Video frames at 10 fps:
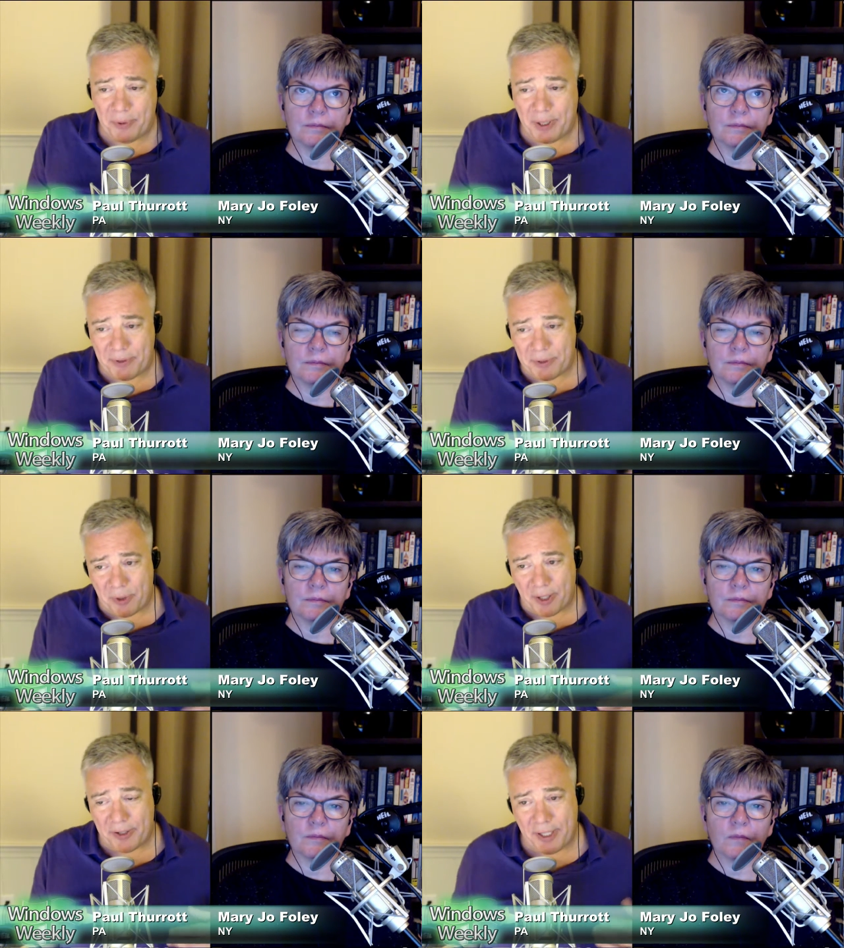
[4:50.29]
Speaker 1: for whatever it's
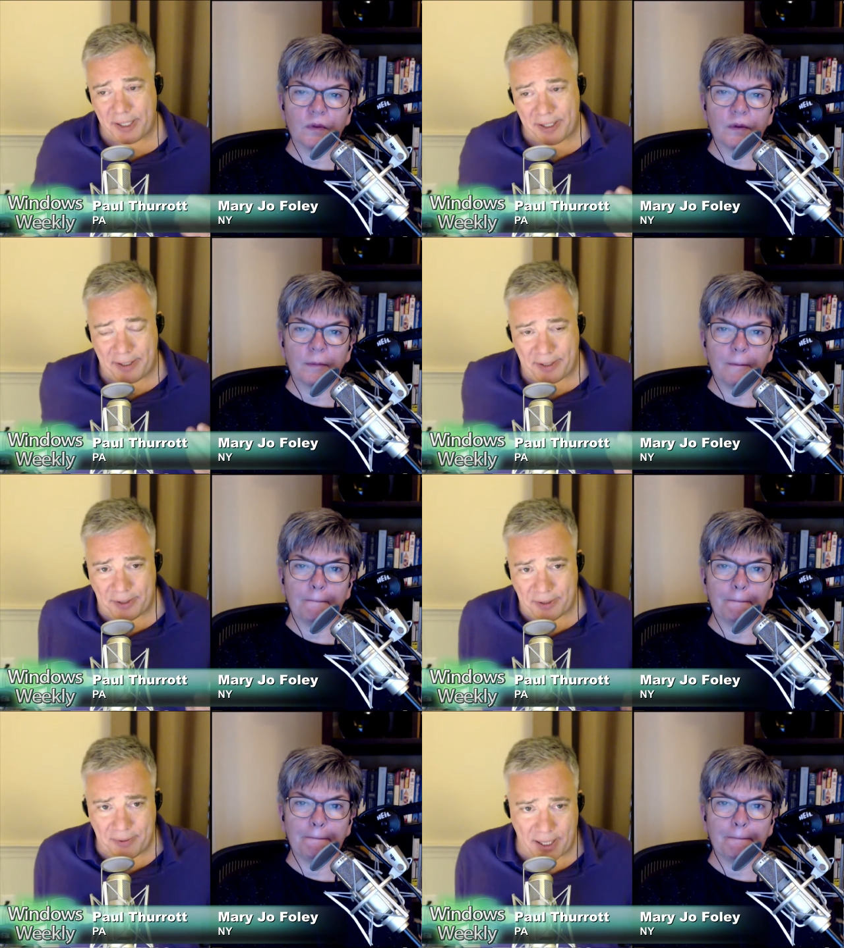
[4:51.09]
worth, not that
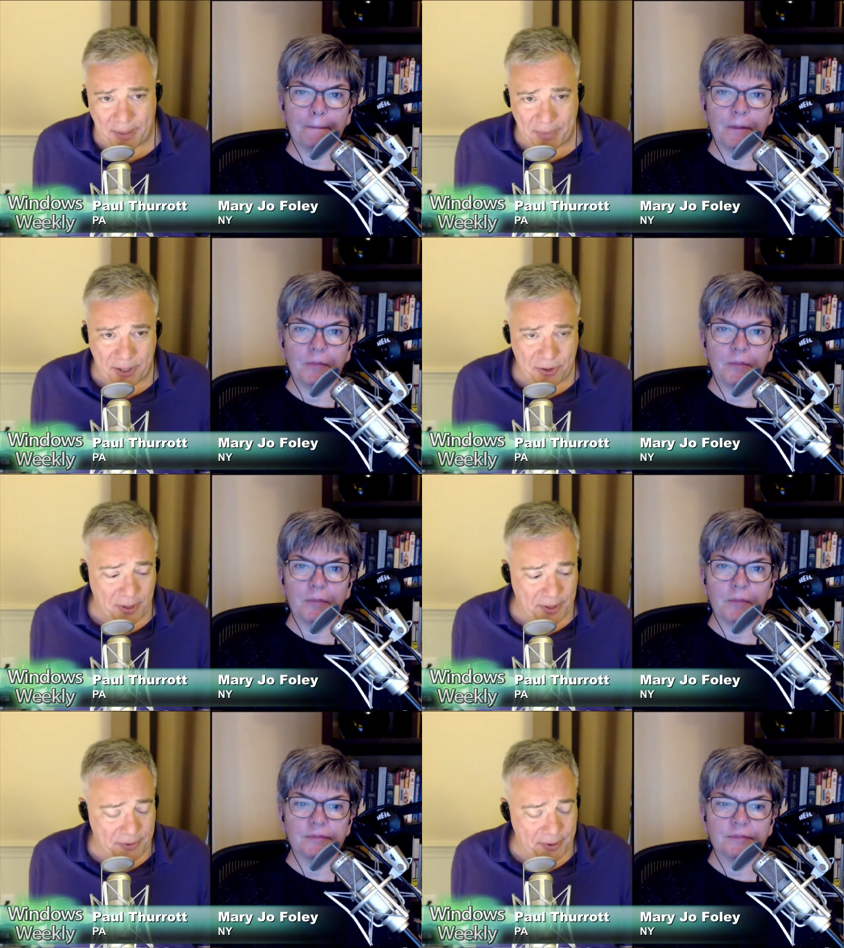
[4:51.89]
this is like a big
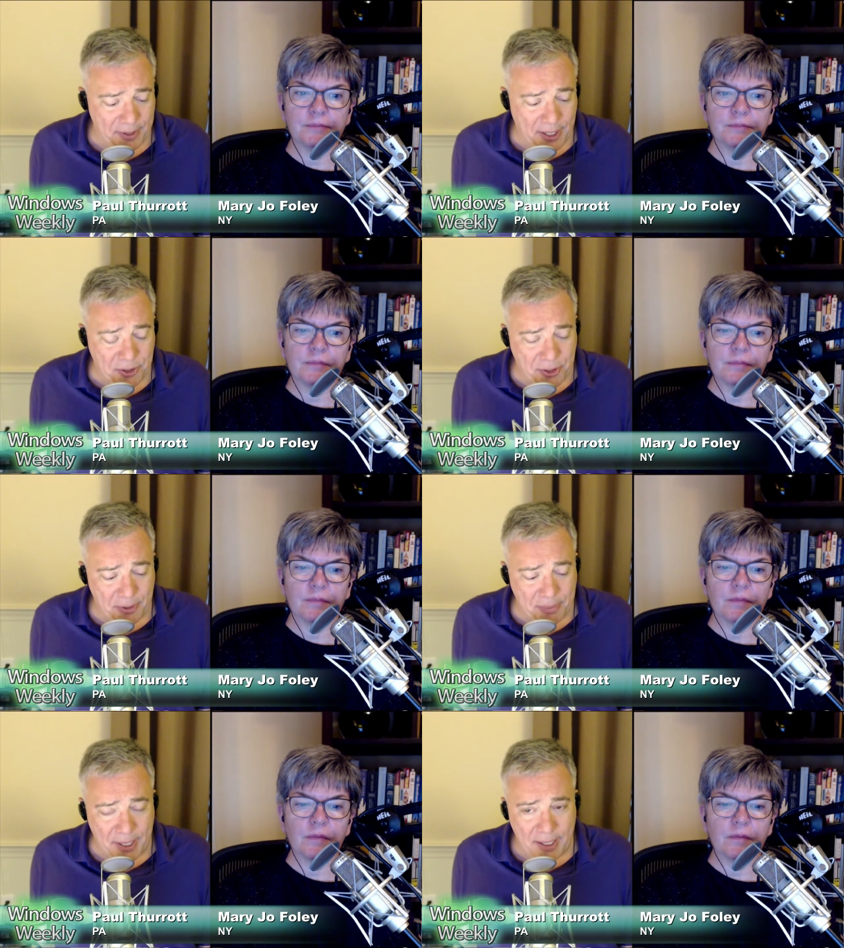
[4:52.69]
story for our
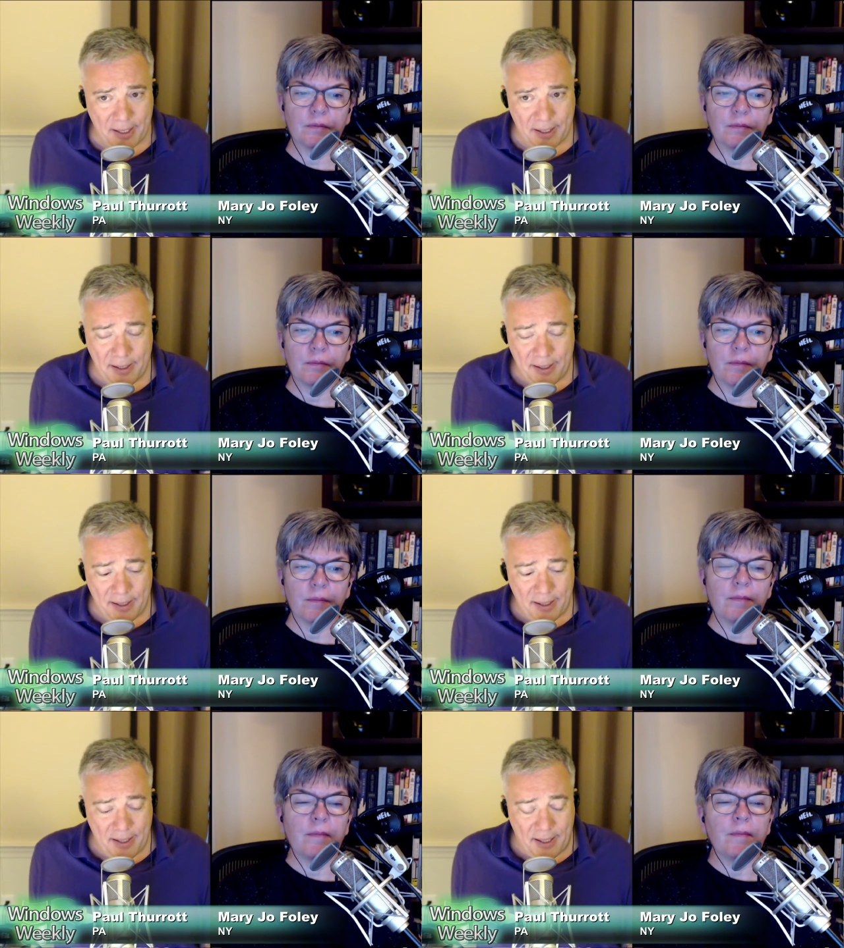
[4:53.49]
show, but
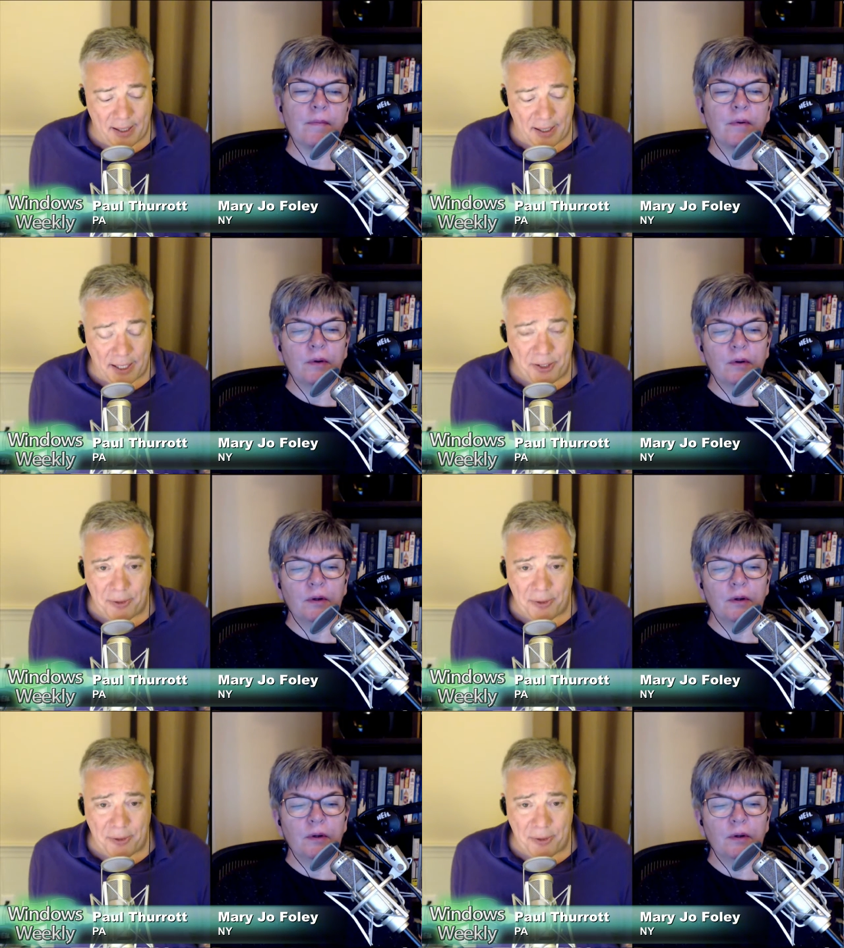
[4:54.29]
uh, I